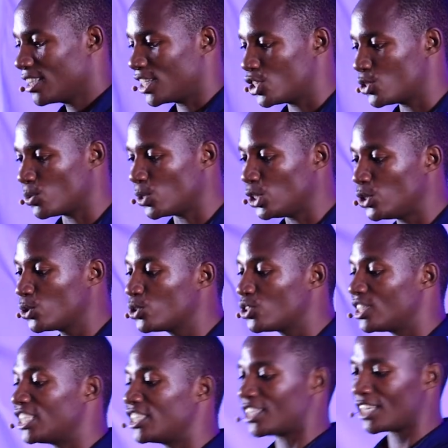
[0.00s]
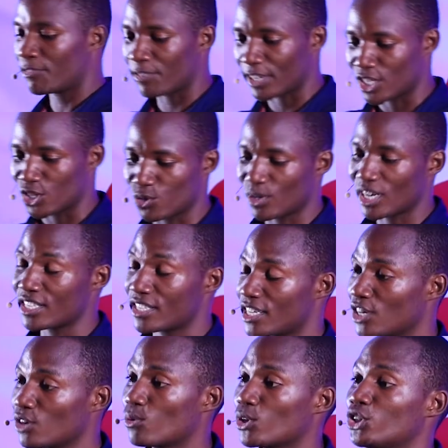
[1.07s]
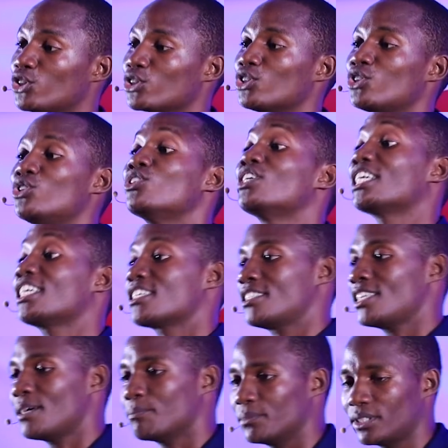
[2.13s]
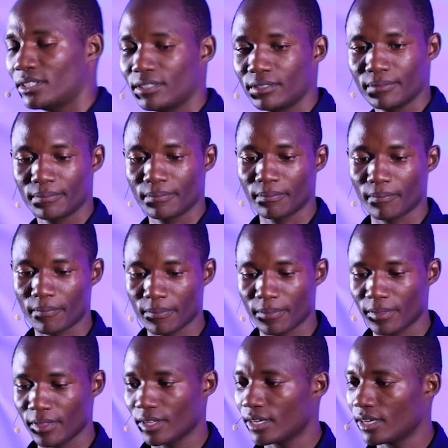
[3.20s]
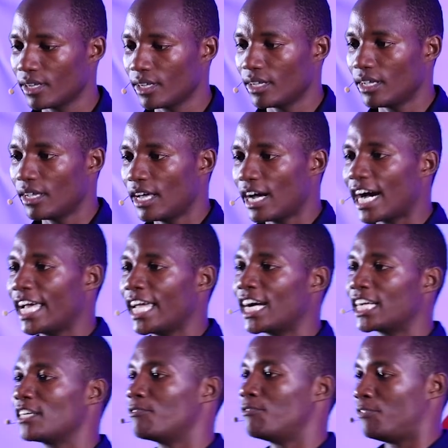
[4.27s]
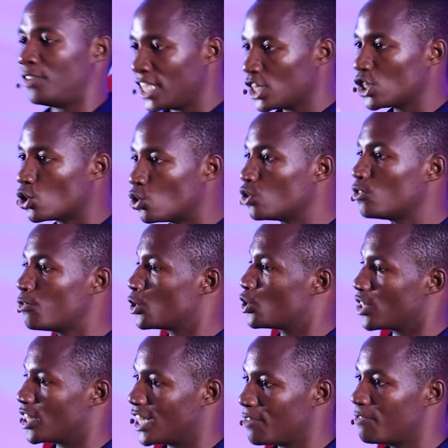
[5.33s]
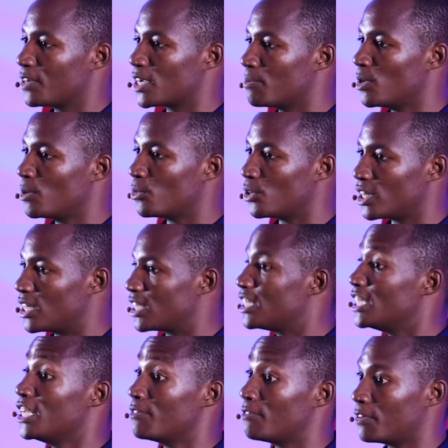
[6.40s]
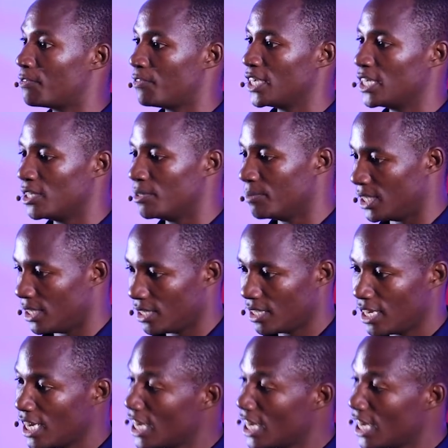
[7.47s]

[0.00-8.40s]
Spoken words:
that you will use in reference to answering questions during exams. I had a very good photographic memory that never failed me.